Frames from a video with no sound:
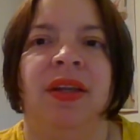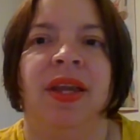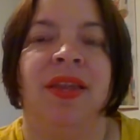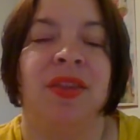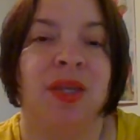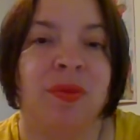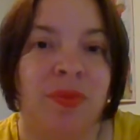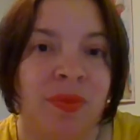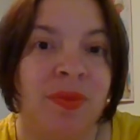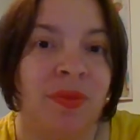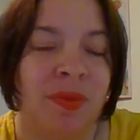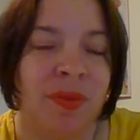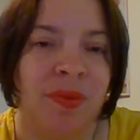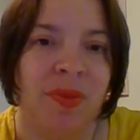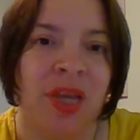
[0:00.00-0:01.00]
and then
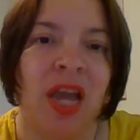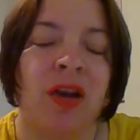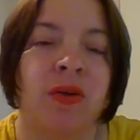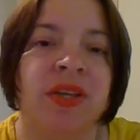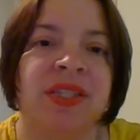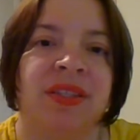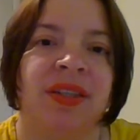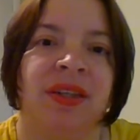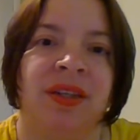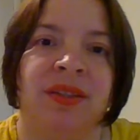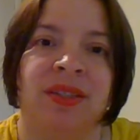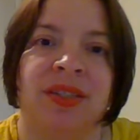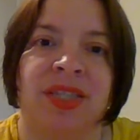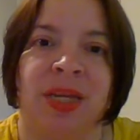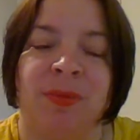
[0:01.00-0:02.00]
be a Christian at
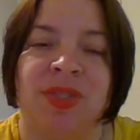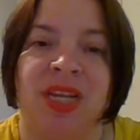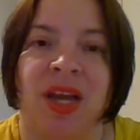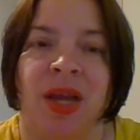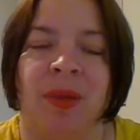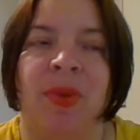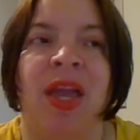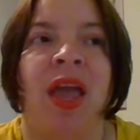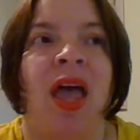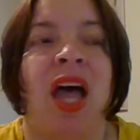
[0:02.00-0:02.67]
the same time.